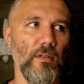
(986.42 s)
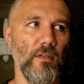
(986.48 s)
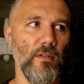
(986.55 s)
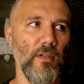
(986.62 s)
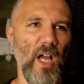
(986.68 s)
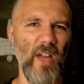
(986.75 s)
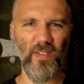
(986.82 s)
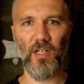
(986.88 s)

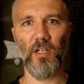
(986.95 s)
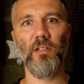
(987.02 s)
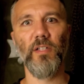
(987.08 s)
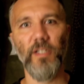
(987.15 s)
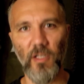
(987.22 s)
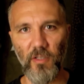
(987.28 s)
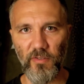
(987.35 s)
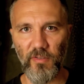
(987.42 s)
I've got to clean
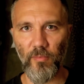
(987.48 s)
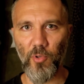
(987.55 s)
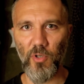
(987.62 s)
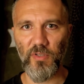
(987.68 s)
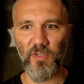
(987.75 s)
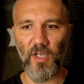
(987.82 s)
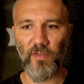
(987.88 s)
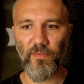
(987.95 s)
all those
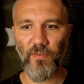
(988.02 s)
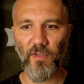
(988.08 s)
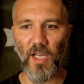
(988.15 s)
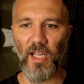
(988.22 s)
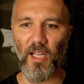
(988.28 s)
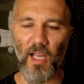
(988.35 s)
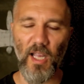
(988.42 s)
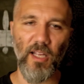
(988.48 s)
supports off.
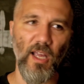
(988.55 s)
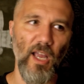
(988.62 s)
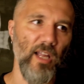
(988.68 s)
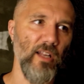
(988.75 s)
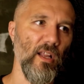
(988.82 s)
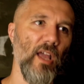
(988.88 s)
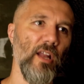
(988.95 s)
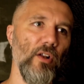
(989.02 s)
I
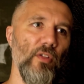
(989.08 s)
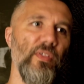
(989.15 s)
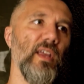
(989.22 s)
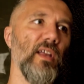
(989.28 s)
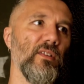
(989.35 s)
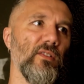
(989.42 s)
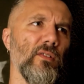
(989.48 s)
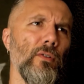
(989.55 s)
don't think
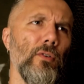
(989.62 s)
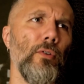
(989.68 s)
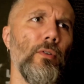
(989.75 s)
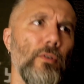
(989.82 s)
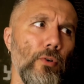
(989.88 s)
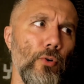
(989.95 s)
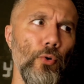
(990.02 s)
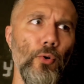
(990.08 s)
it's
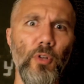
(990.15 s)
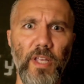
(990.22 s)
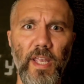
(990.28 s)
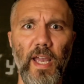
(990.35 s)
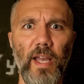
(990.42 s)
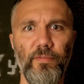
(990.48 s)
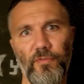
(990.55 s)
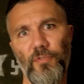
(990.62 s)
cool
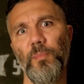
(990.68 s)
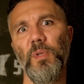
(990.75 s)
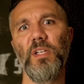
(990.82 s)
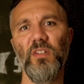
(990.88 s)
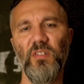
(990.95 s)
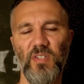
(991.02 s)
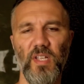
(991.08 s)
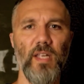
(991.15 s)
yet for me to
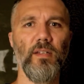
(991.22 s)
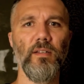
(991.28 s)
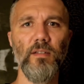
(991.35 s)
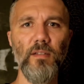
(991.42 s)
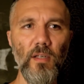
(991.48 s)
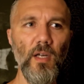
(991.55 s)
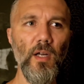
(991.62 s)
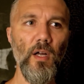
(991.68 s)
send
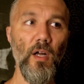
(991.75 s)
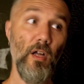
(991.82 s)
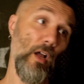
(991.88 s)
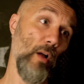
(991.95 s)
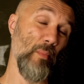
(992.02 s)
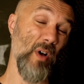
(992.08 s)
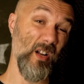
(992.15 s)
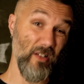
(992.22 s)
a
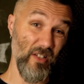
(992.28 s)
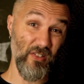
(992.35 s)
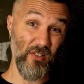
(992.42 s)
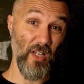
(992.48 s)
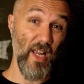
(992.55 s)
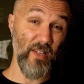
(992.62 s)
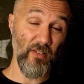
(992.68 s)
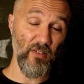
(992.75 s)
model that still
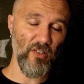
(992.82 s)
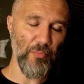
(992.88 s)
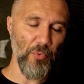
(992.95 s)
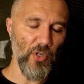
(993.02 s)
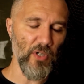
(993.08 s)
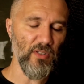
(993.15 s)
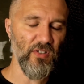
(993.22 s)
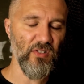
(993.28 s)
has the
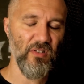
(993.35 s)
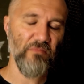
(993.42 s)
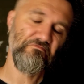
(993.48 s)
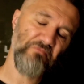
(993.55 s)
supports.